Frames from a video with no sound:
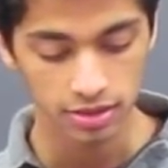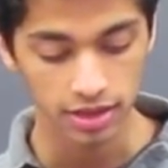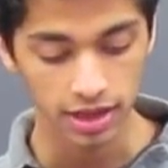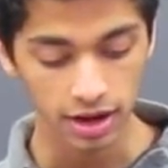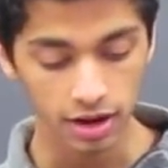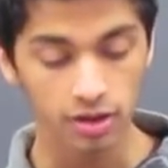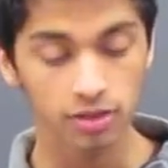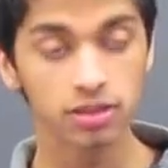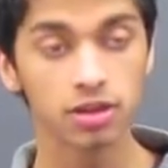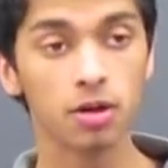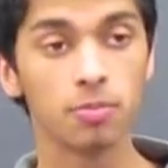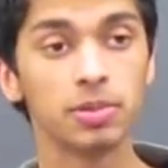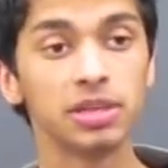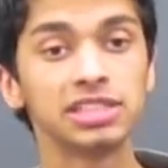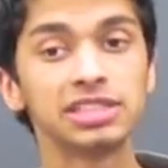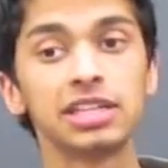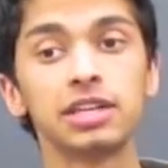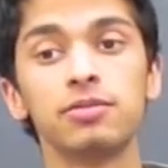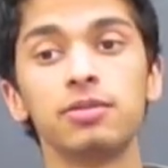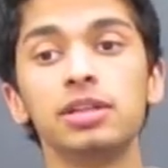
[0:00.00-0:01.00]
there the
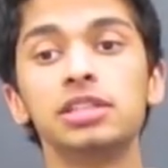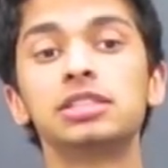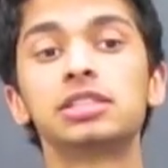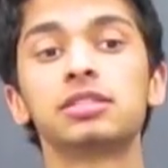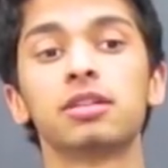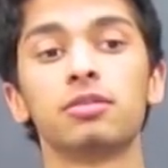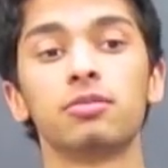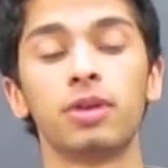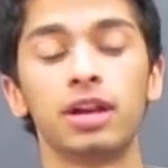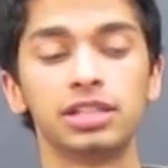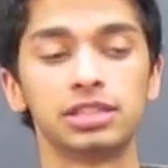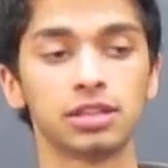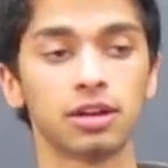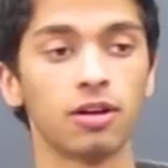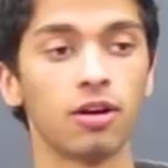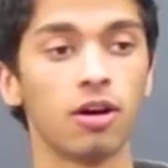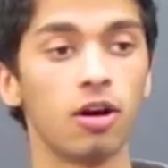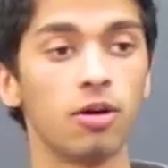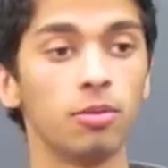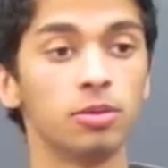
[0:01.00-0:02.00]
obesity rates
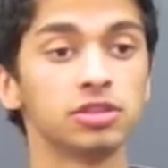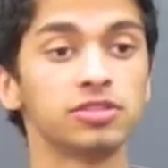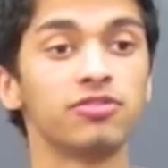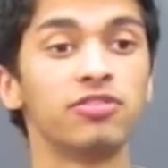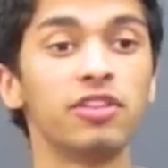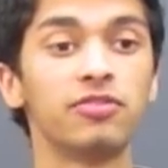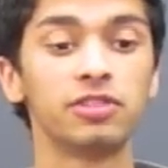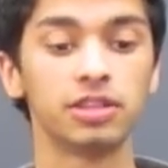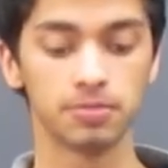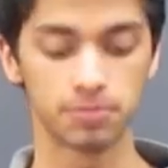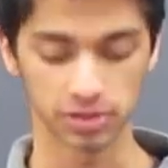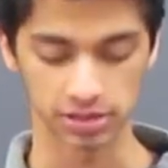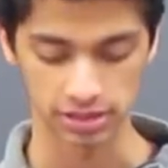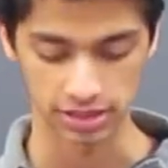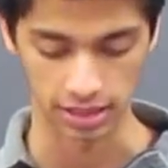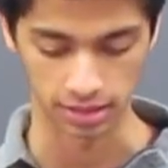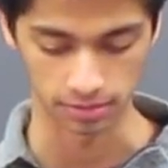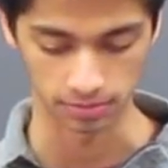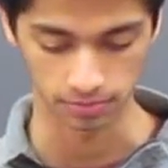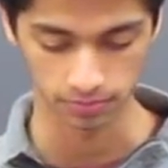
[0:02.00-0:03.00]
are almost
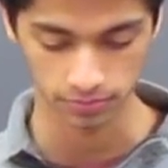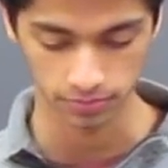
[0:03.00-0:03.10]
50%.